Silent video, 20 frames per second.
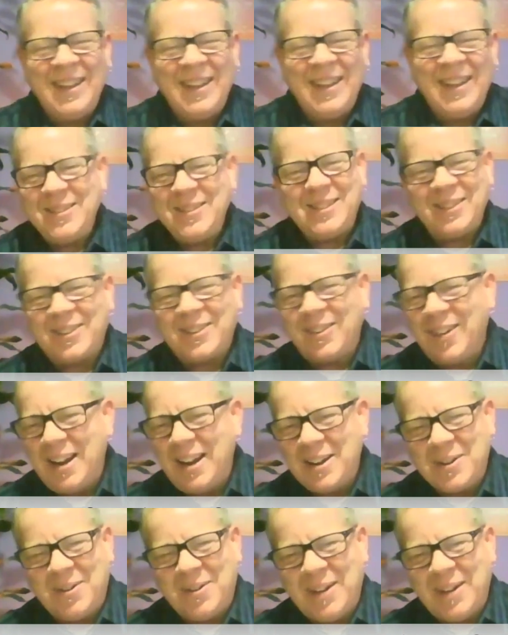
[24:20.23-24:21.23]
That was a
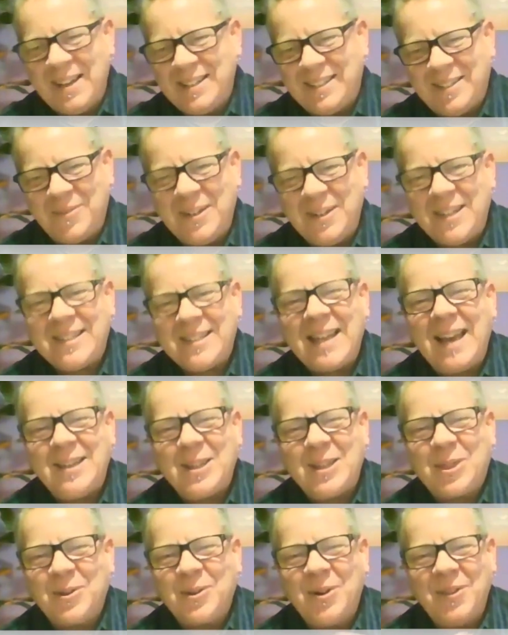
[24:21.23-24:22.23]
great question. We just had
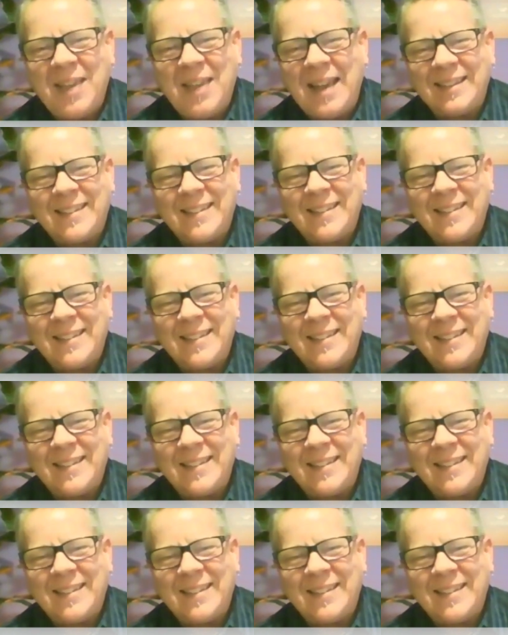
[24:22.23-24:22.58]
to throw that